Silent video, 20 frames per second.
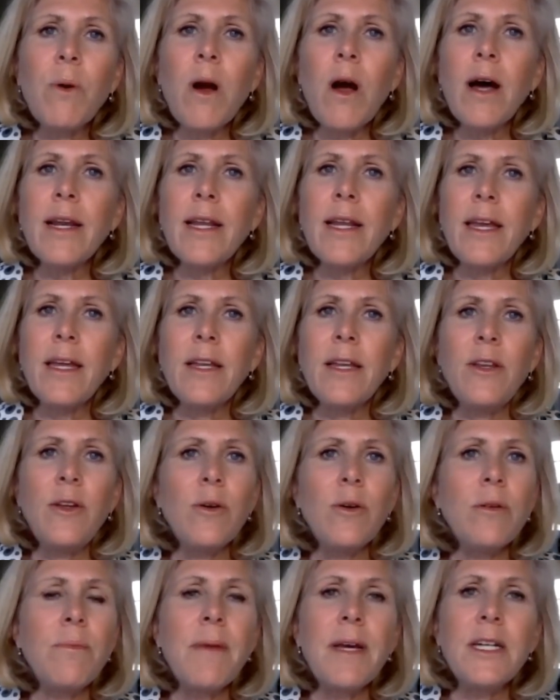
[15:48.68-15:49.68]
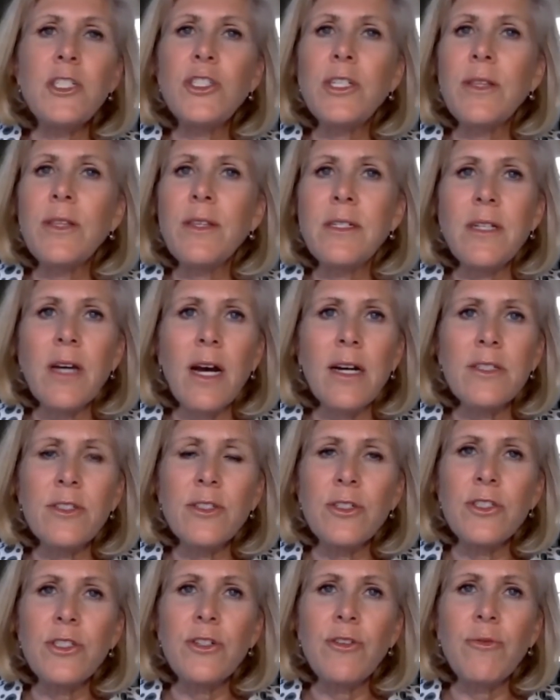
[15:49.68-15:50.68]
brought in, you had mentioned the
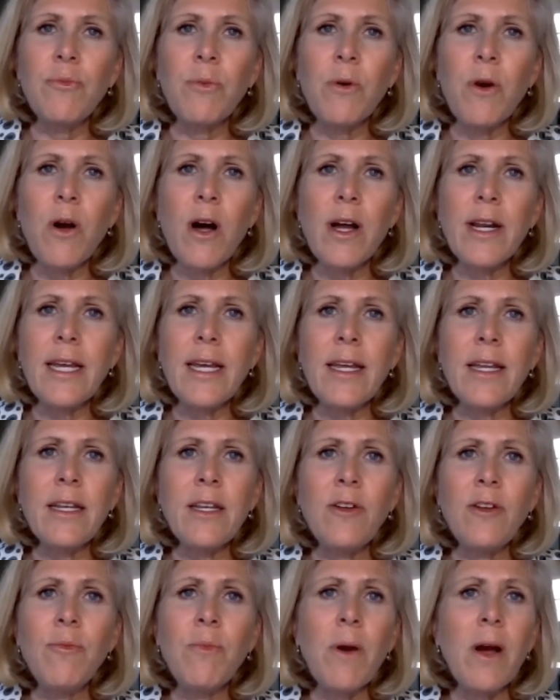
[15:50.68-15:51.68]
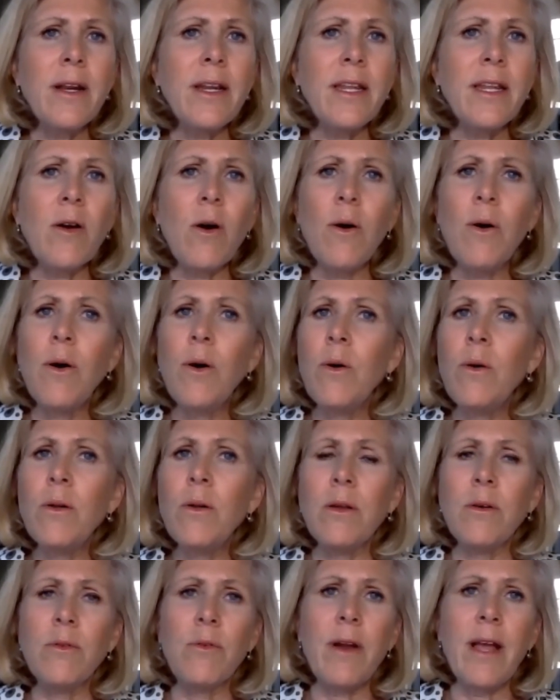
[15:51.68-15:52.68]
doctors you've brought in a
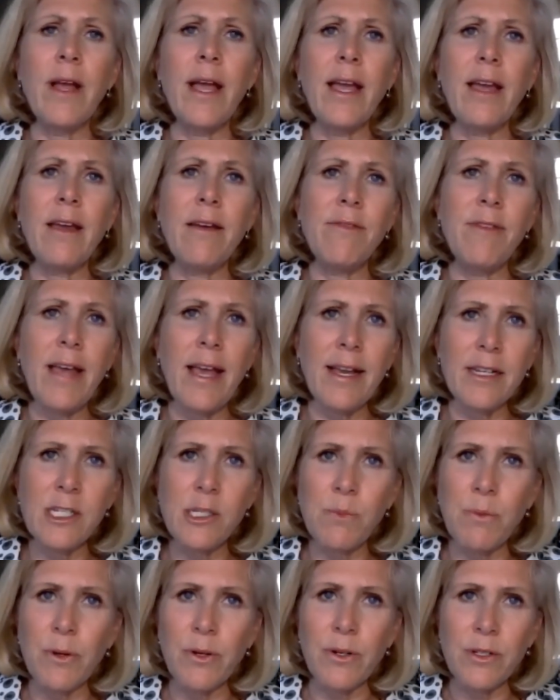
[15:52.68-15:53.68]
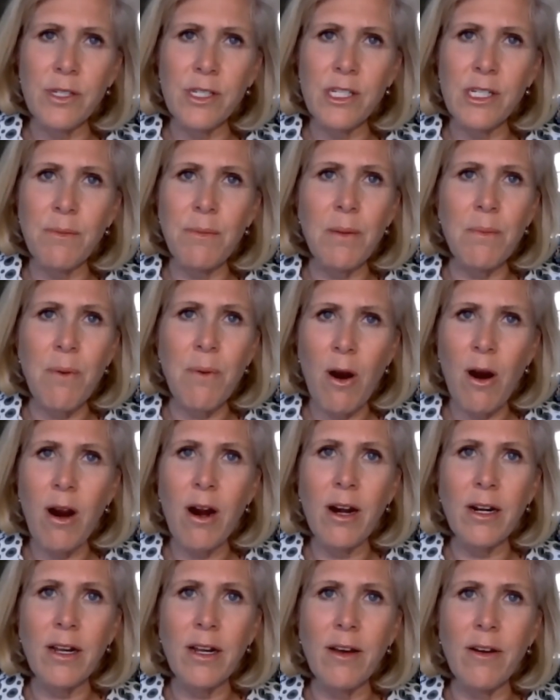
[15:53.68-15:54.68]
whole array of experts to be
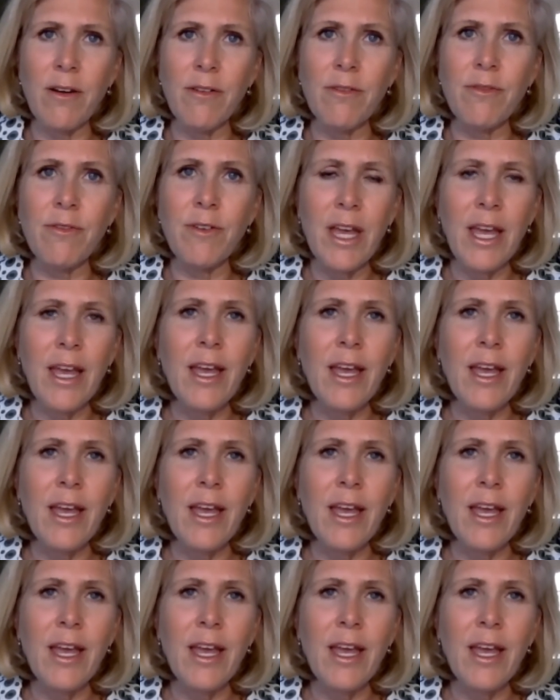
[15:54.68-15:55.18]
part of,